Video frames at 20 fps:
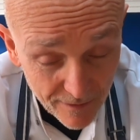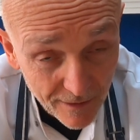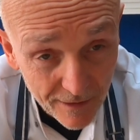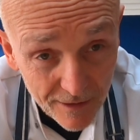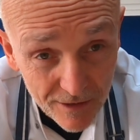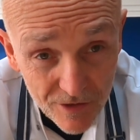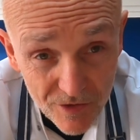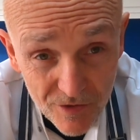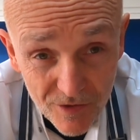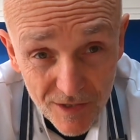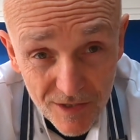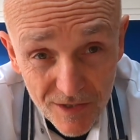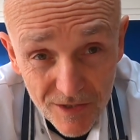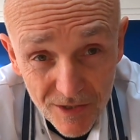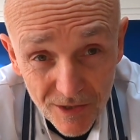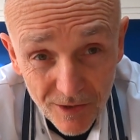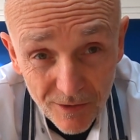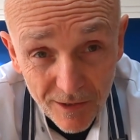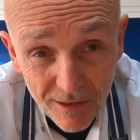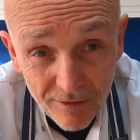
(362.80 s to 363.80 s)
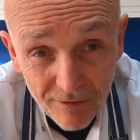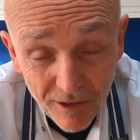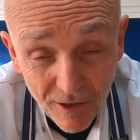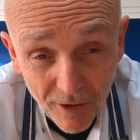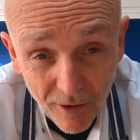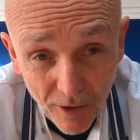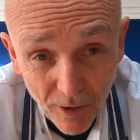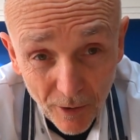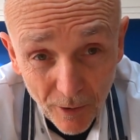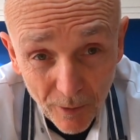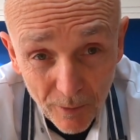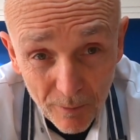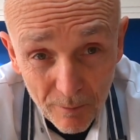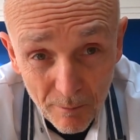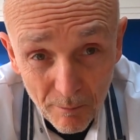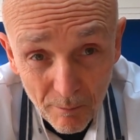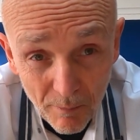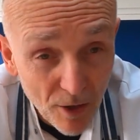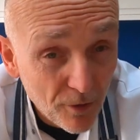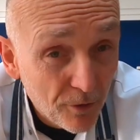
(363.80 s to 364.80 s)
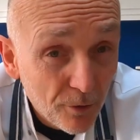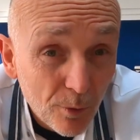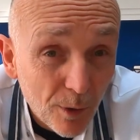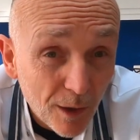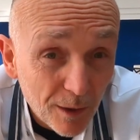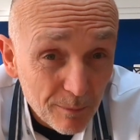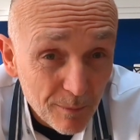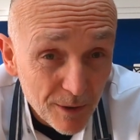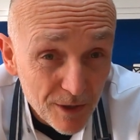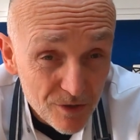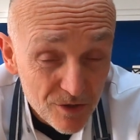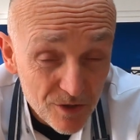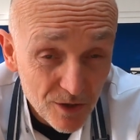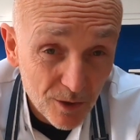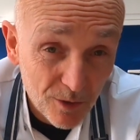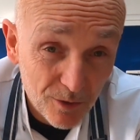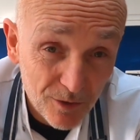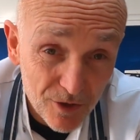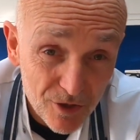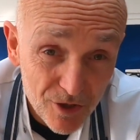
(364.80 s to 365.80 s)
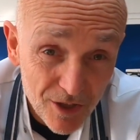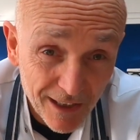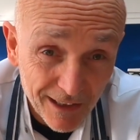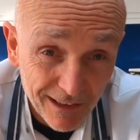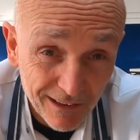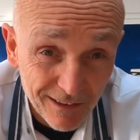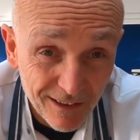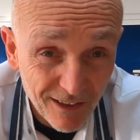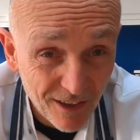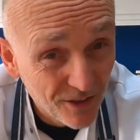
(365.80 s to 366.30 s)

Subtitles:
that interests you, give it a go. But I thought I'd mention it on the channel.